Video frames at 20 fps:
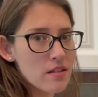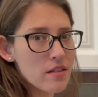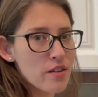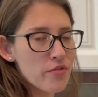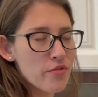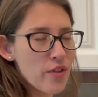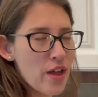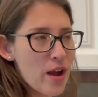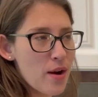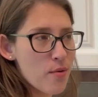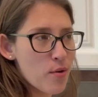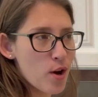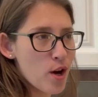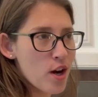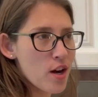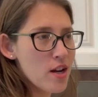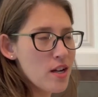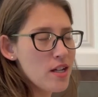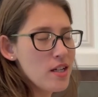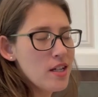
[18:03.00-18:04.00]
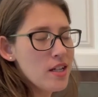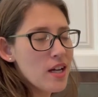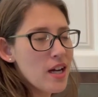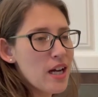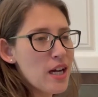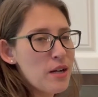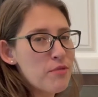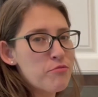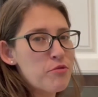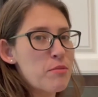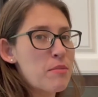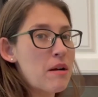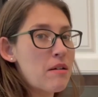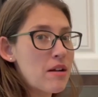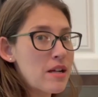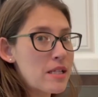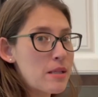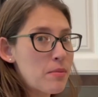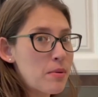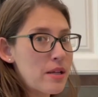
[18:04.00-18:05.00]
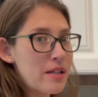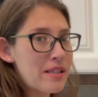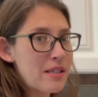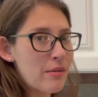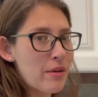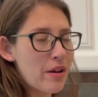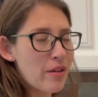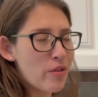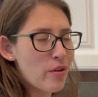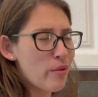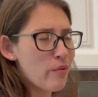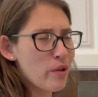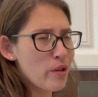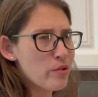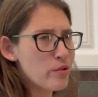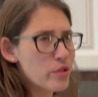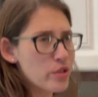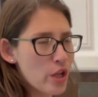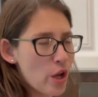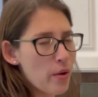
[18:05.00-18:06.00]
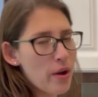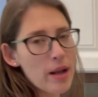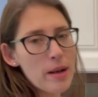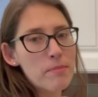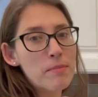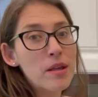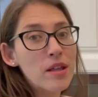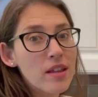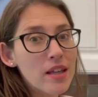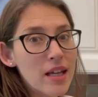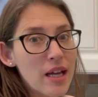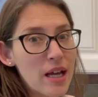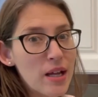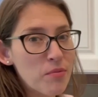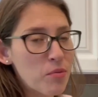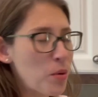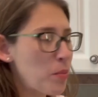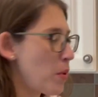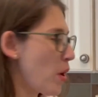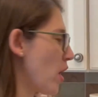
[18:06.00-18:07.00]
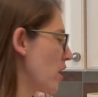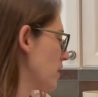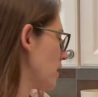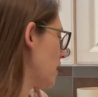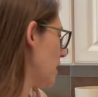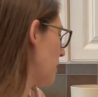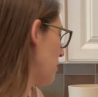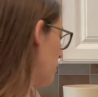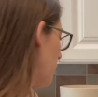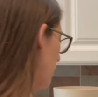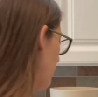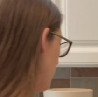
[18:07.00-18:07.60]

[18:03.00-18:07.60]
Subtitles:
the flour for my recipe, so I thought, well, I'll just go ahead and mill it and we'll pause it and put them